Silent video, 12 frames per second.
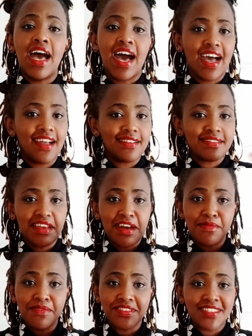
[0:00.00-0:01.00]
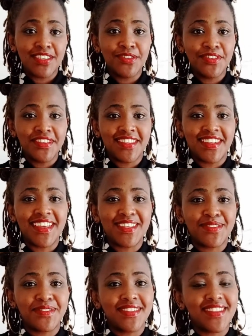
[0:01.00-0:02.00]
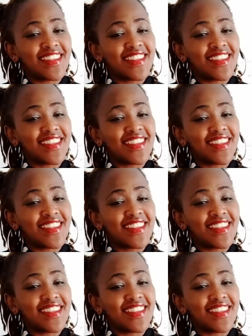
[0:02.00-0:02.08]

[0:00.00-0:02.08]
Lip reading: and I will see you in the next one.